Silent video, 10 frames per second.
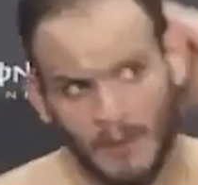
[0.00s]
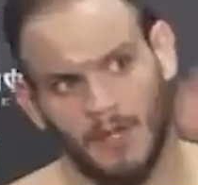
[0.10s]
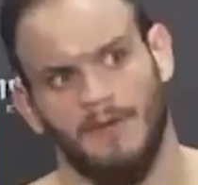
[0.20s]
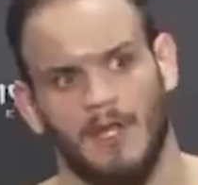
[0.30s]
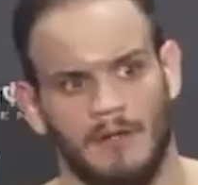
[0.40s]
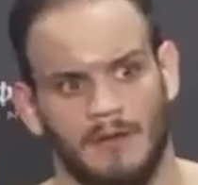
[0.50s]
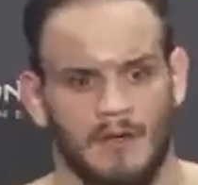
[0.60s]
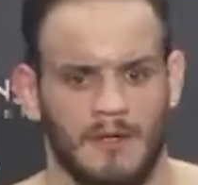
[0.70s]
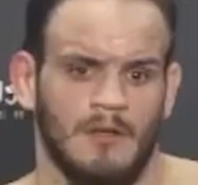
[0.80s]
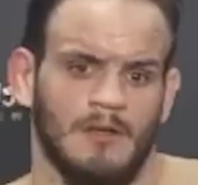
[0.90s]
and then
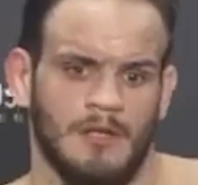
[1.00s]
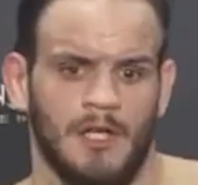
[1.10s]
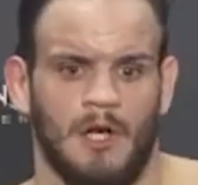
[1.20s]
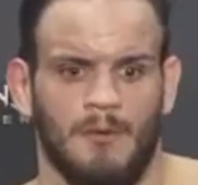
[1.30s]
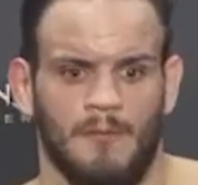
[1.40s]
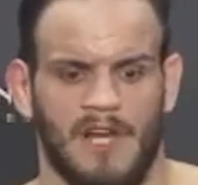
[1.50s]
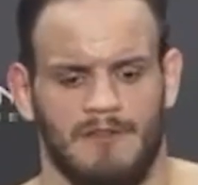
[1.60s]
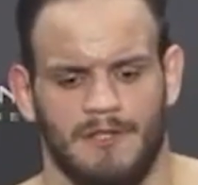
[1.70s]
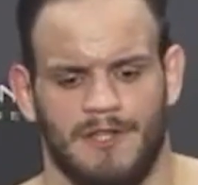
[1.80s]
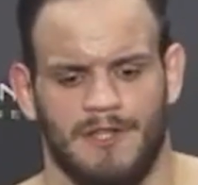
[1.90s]
you know
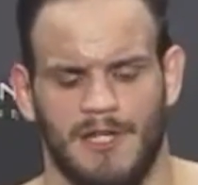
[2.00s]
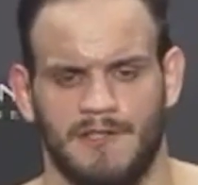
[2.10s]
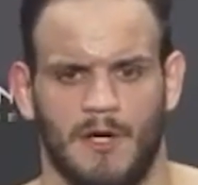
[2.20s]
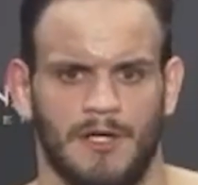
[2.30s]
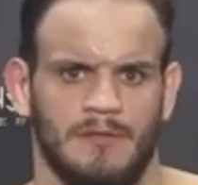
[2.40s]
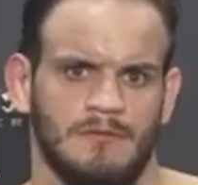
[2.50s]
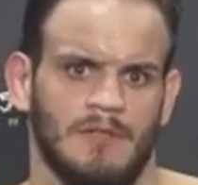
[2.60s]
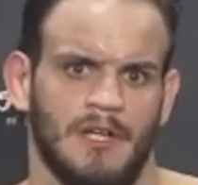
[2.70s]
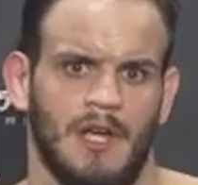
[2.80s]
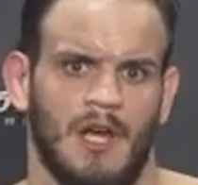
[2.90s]
everything's
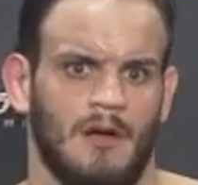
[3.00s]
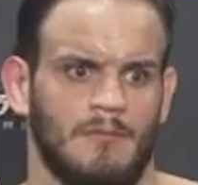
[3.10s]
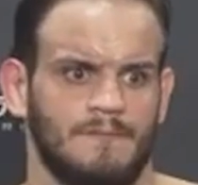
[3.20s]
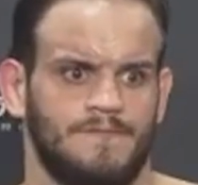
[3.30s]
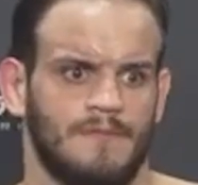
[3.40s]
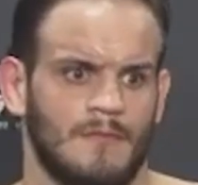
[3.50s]
hurting. Eh, um,